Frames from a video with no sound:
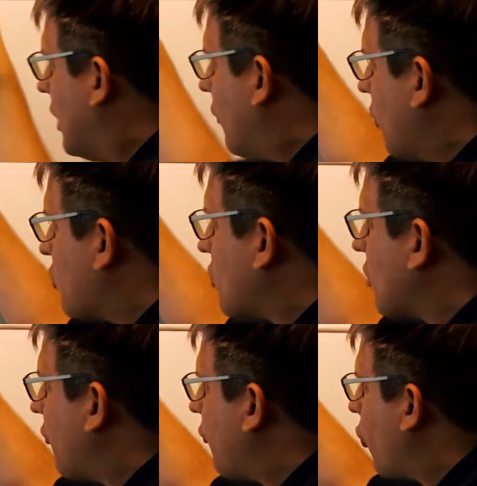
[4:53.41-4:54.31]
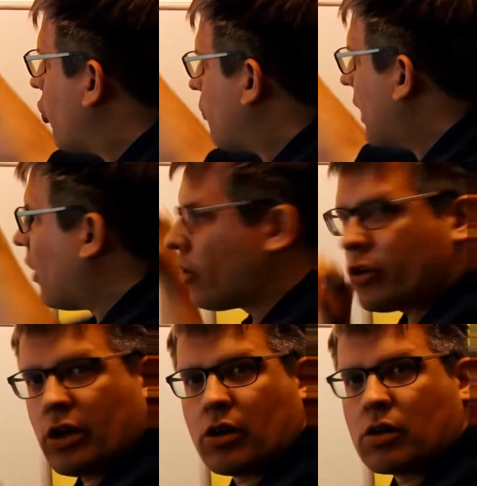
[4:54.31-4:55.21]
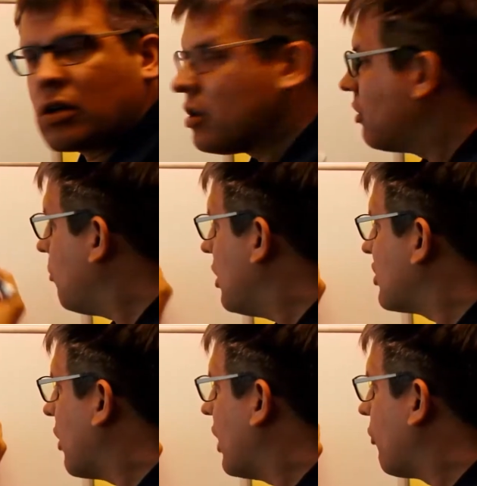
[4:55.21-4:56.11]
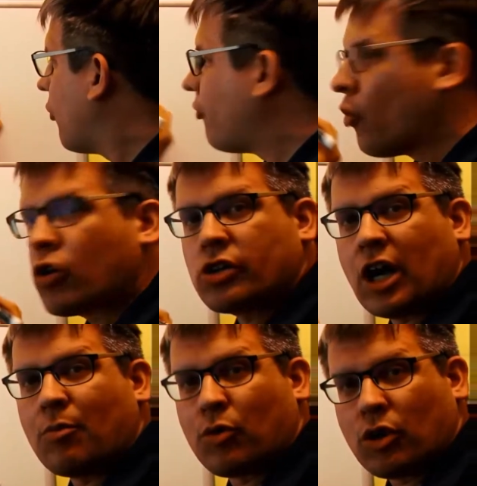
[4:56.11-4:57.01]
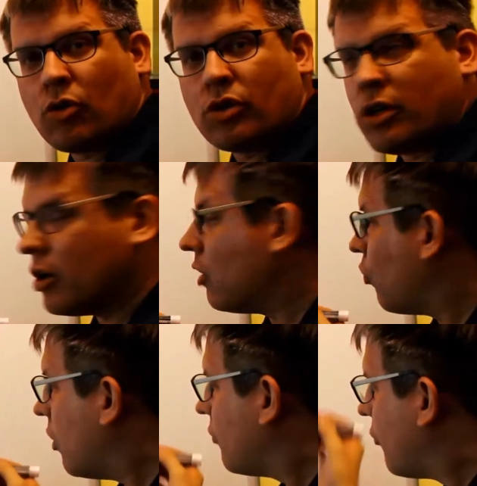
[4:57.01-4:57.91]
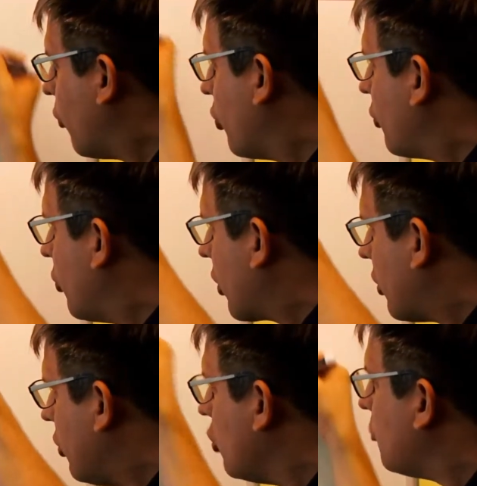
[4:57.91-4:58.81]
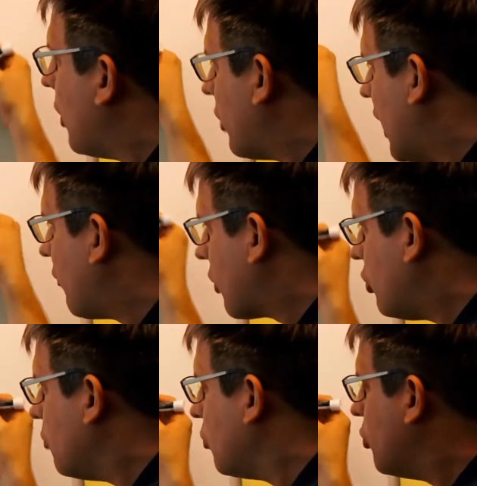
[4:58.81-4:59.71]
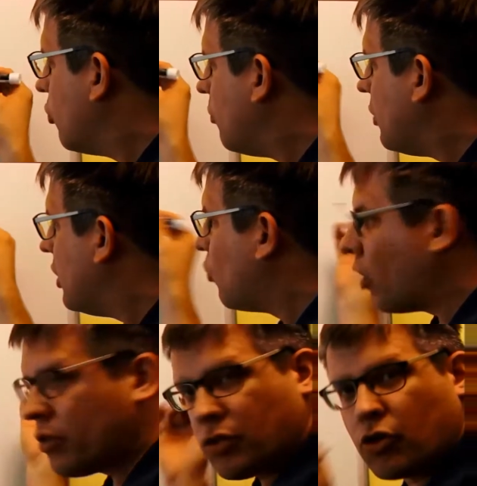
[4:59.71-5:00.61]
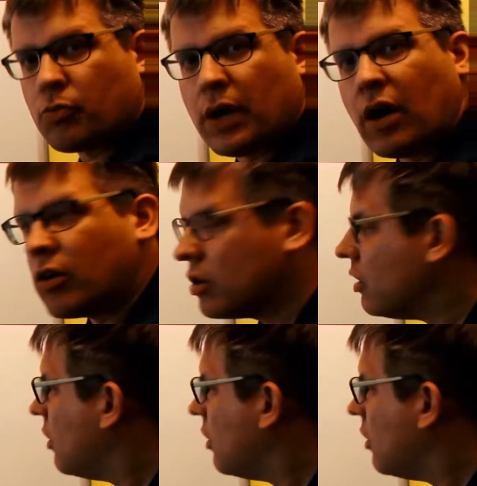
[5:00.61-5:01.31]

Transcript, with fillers: If this was a fourth power there, that means I would have a four down below here, one fourth, or a cube, I would have a cube root would be one third power.